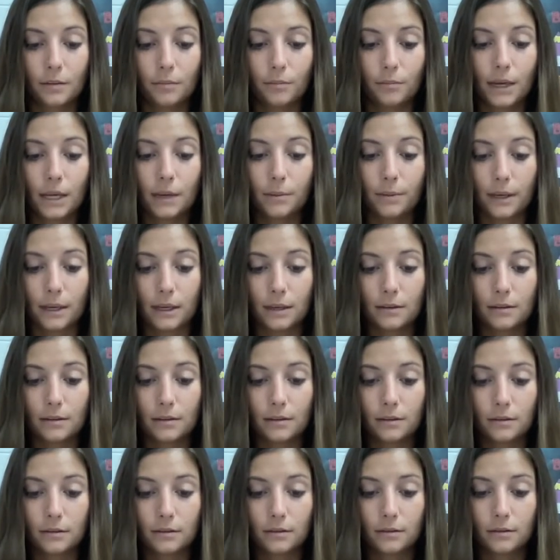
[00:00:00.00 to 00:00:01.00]
Maybe.
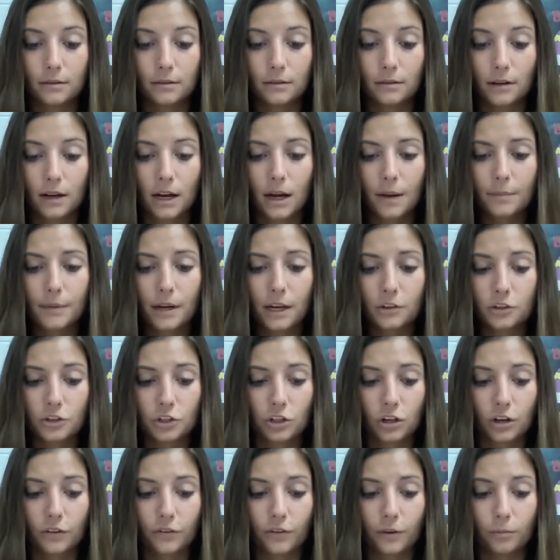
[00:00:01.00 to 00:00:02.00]
I'm not
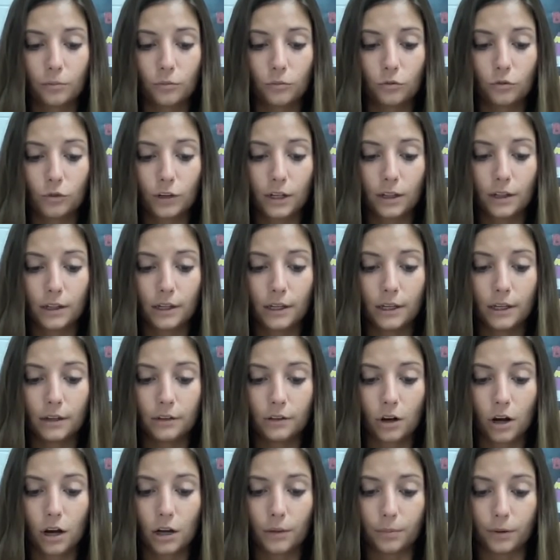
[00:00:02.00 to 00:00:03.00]
sure if I'm really a
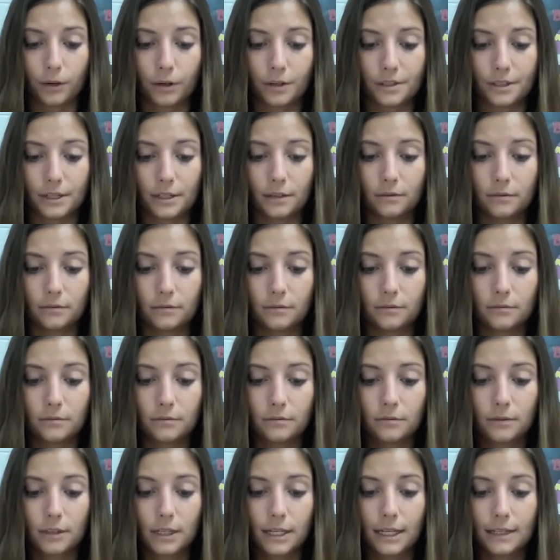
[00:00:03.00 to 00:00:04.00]
dog person.
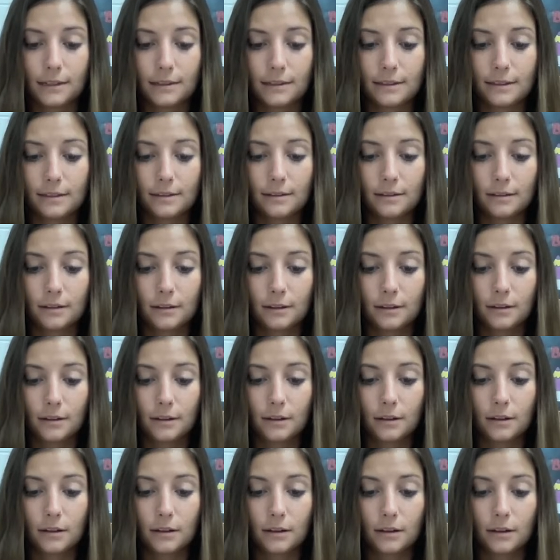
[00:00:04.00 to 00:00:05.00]

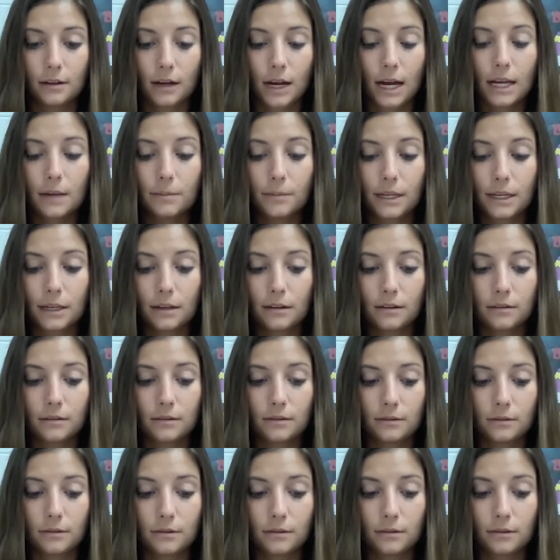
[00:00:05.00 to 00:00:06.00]
I
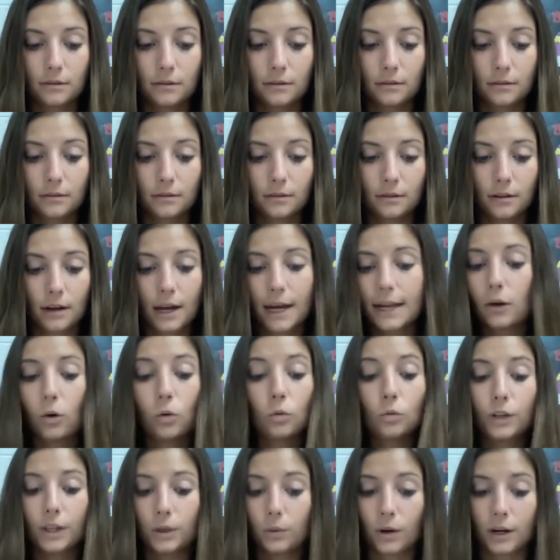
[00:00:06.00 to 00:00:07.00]
mean, I
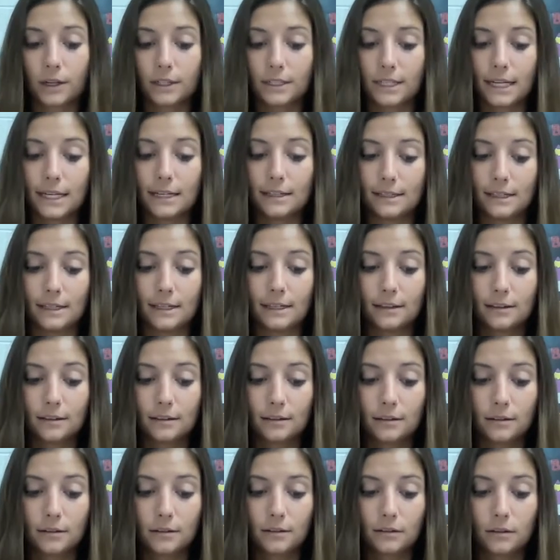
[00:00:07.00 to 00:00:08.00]
only want Daisy.
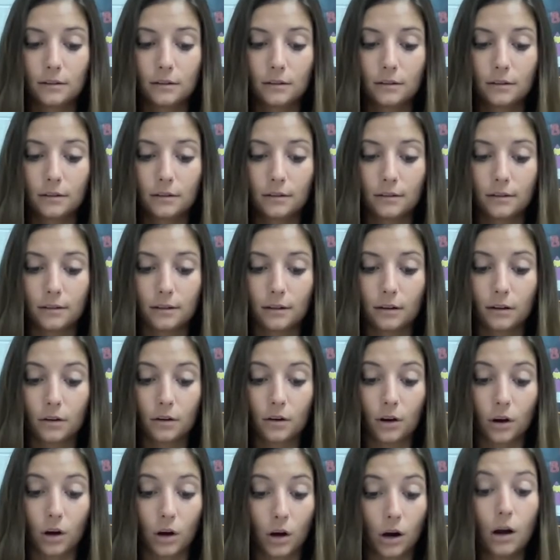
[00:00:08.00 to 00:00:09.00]

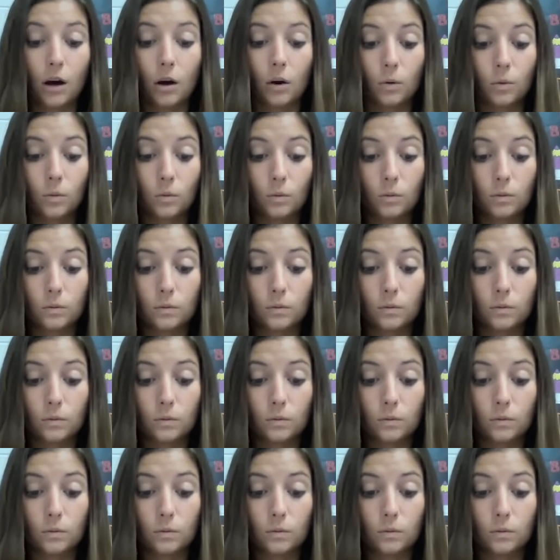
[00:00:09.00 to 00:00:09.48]
Oh.